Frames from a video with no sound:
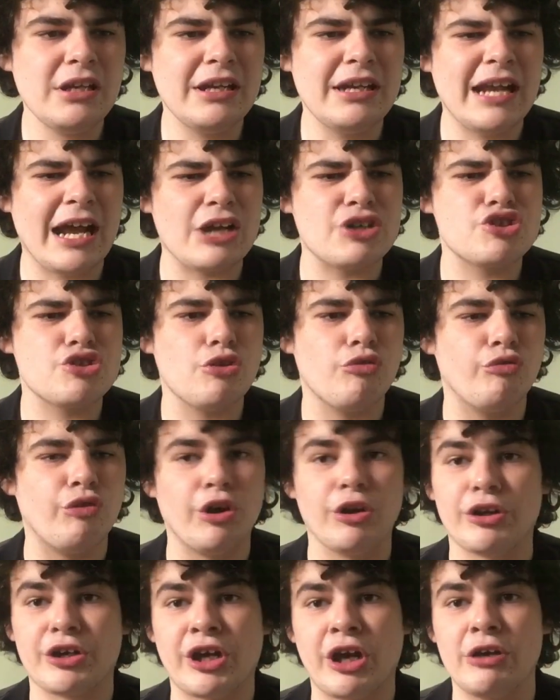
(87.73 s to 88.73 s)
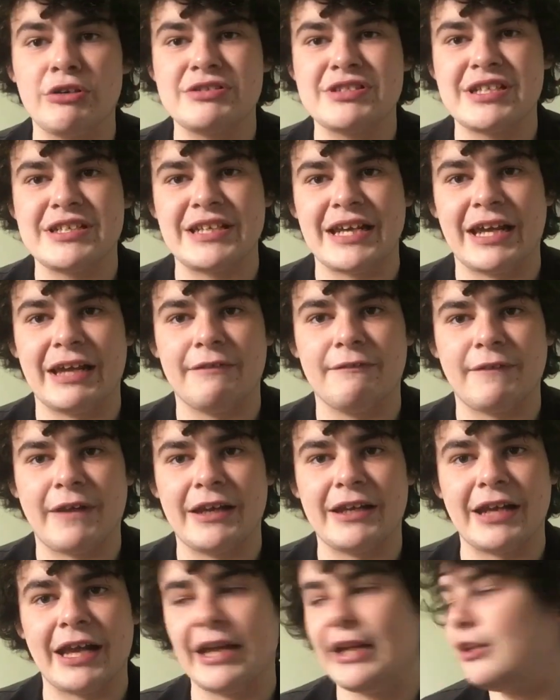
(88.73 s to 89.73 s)
National Roller Coaster Day
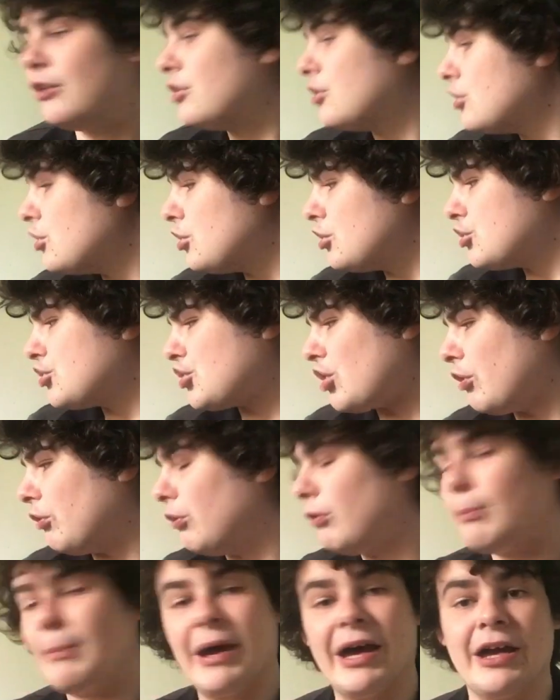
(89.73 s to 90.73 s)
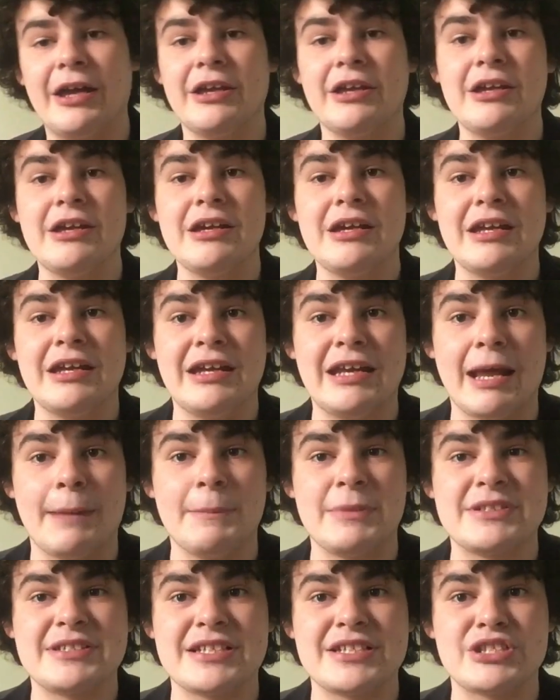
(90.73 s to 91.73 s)
event and show you my
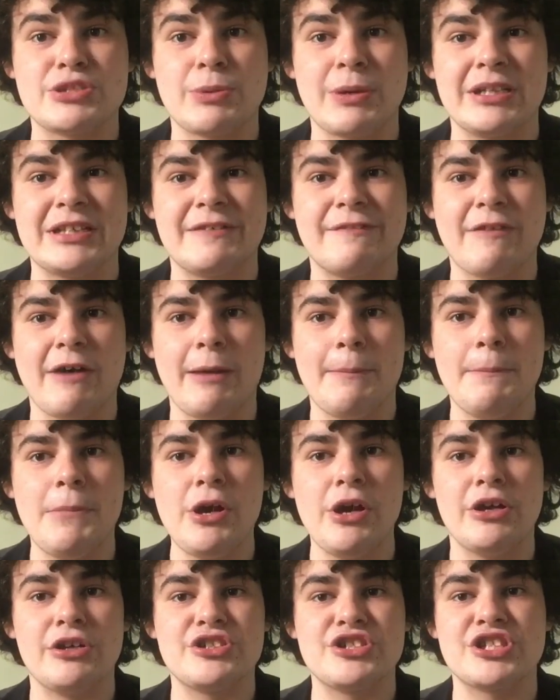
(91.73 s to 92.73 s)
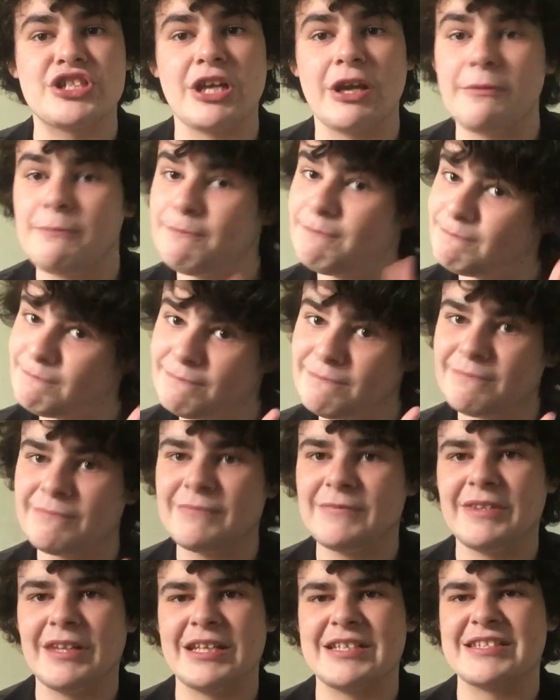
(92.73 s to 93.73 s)
Nemesis 25 merch. So
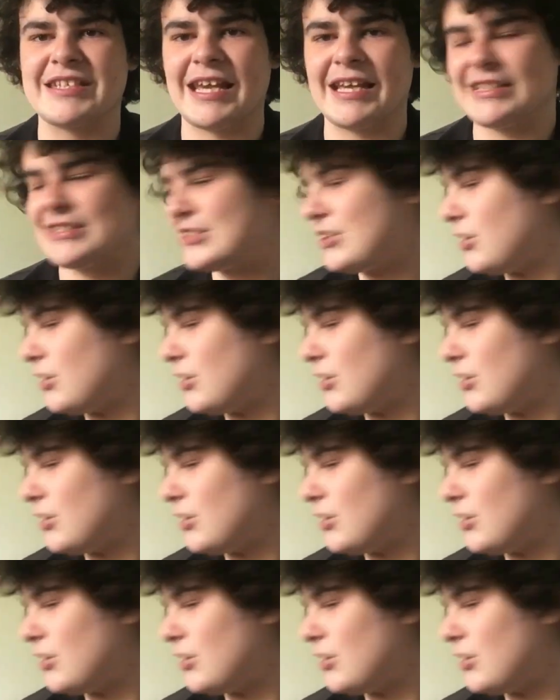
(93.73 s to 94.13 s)
let's get